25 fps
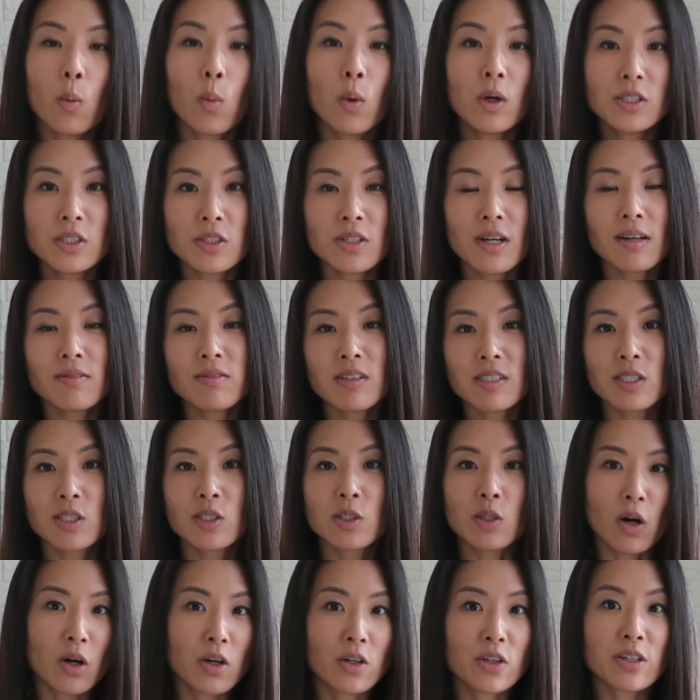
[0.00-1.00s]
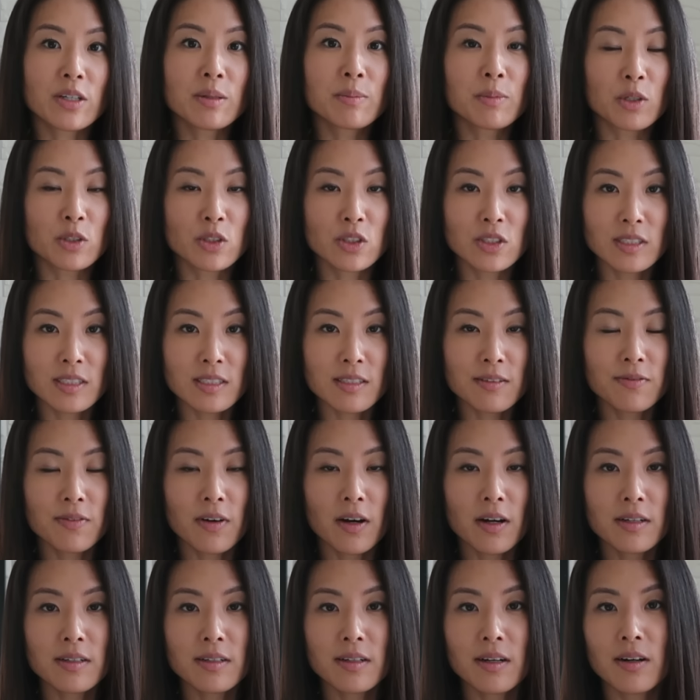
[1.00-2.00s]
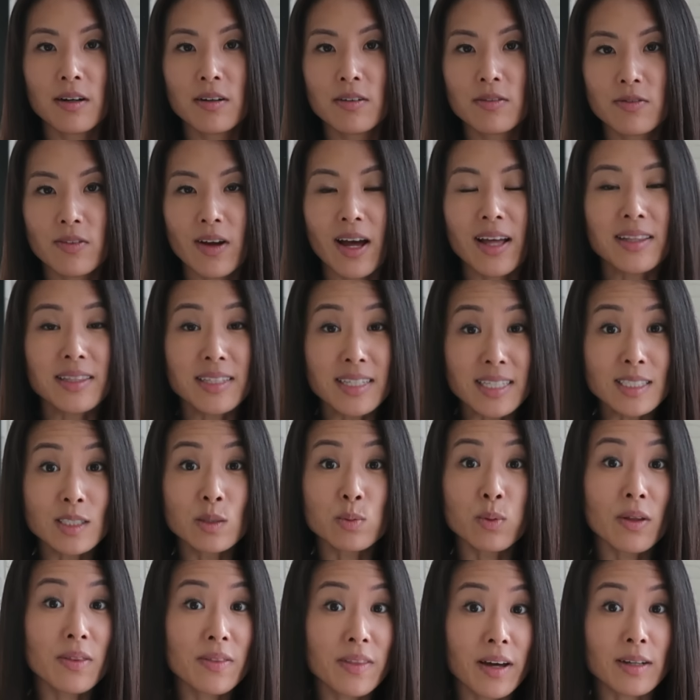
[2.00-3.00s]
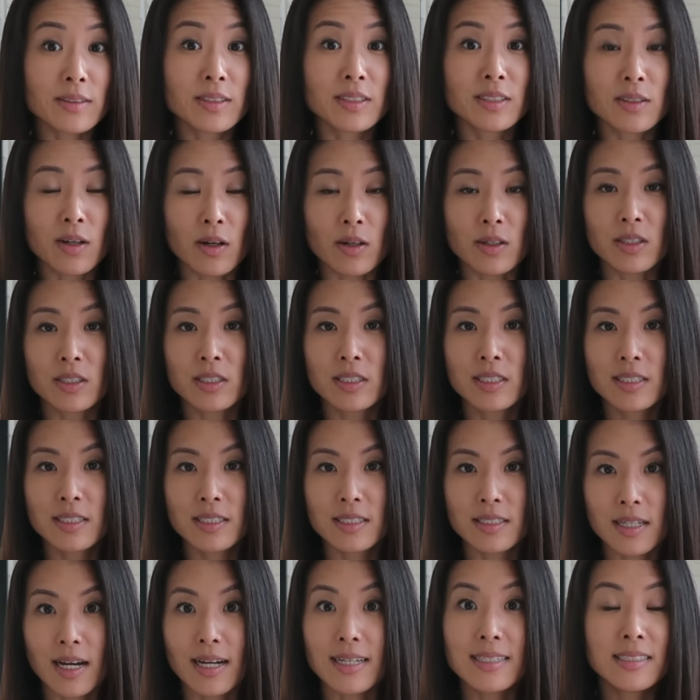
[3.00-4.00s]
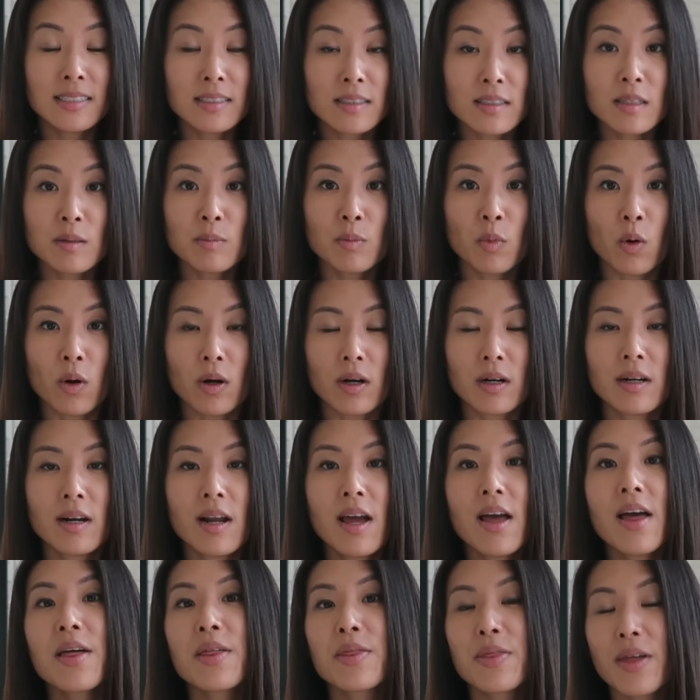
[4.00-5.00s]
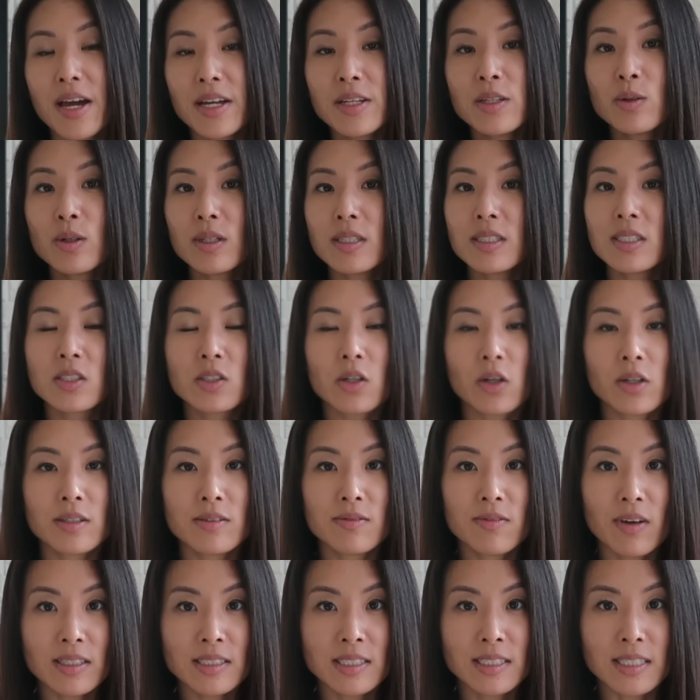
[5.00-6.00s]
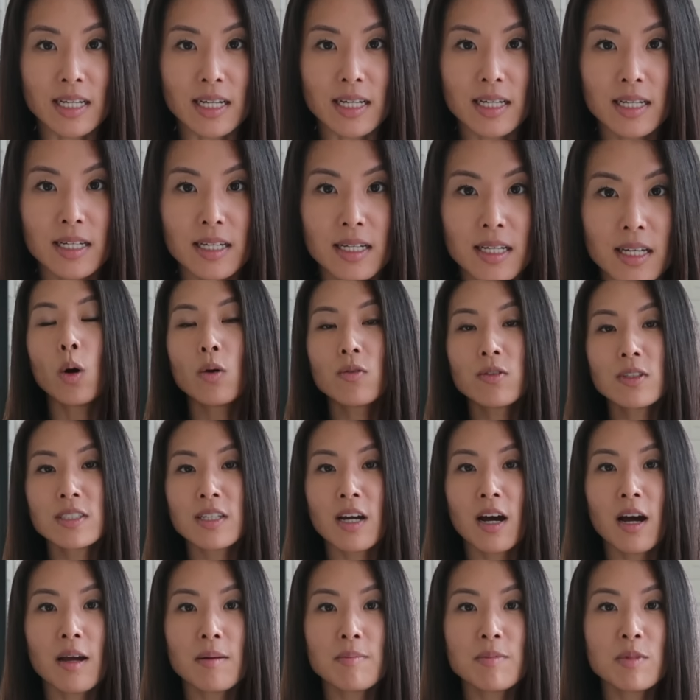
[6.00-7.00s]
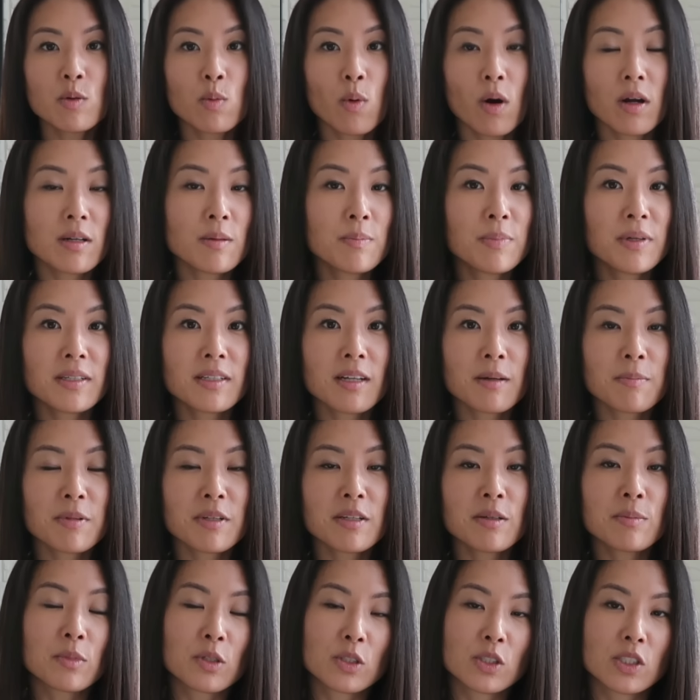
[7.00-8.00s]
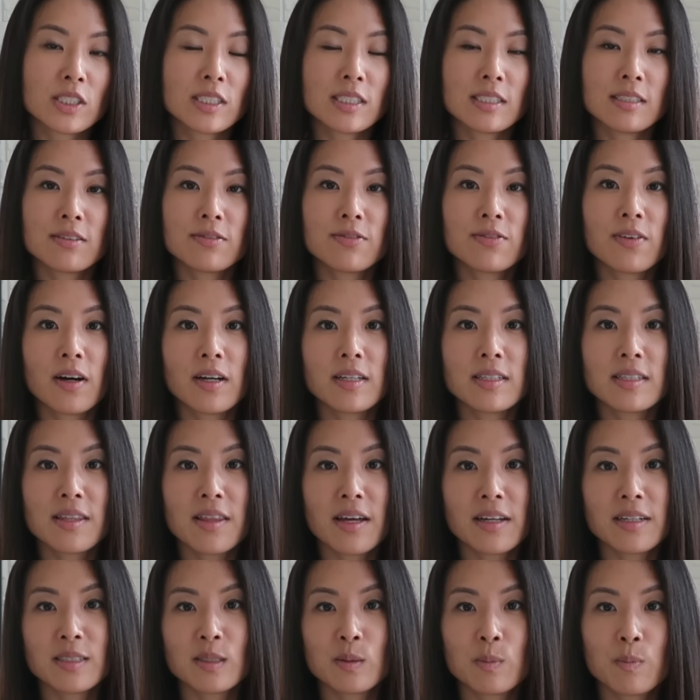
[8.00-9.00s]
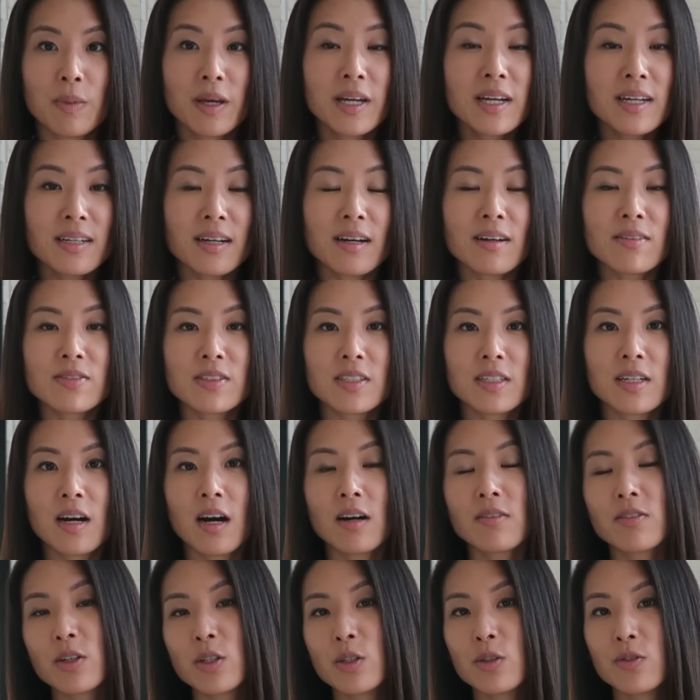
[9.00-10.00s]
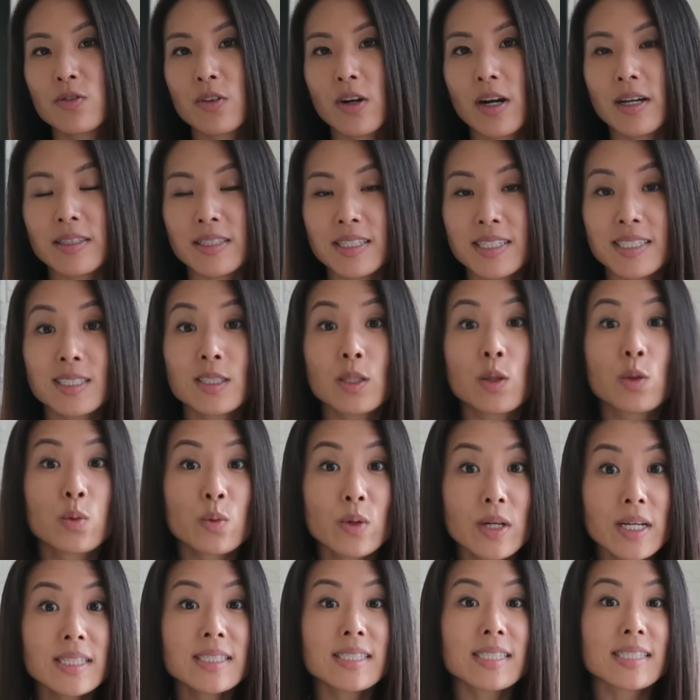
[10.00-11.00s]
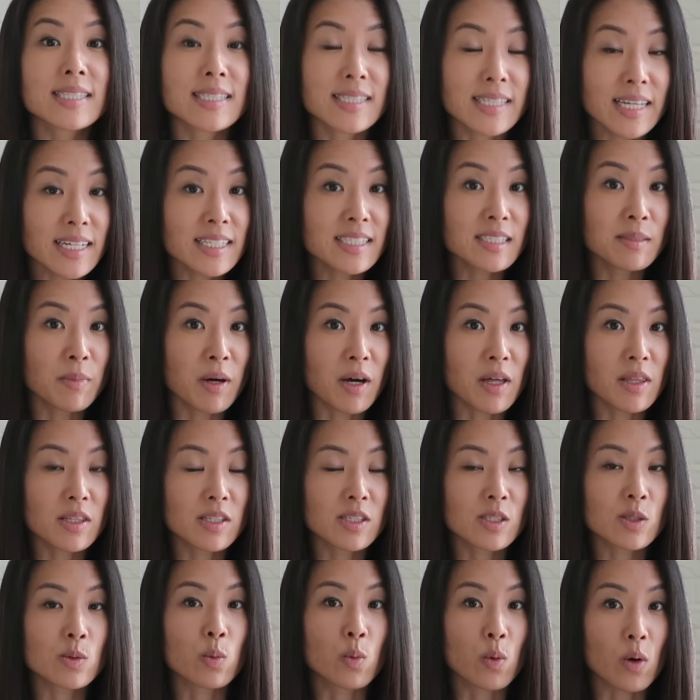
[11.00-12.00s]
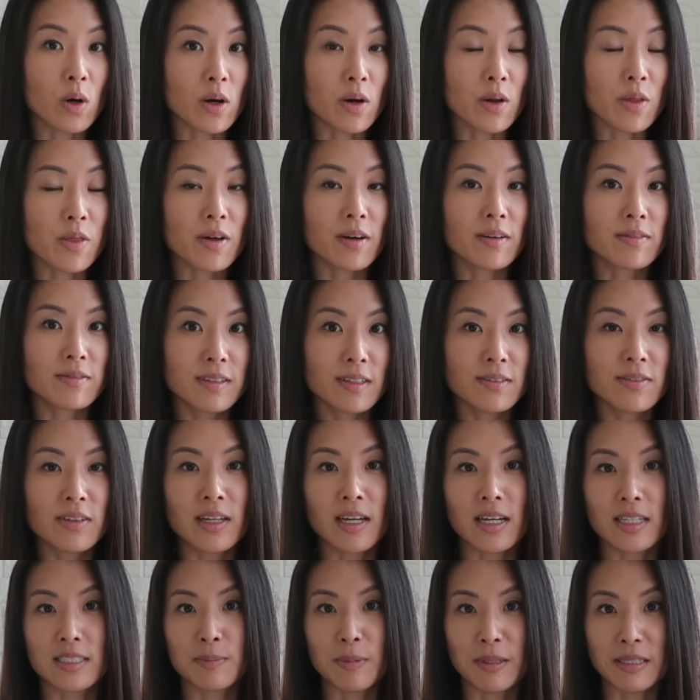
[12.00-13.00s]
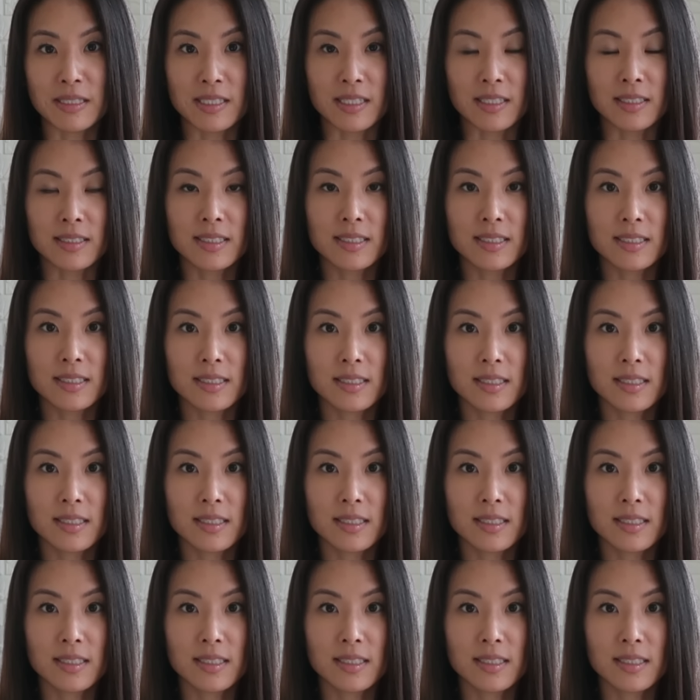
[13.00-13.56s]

Once you have a starter emergency fund of at least $1,000, ideally more, then you can start investing. Over time, you want to build up an emergency fund that is big enough to cover you for at least 3 to 6 months worth of living expenses.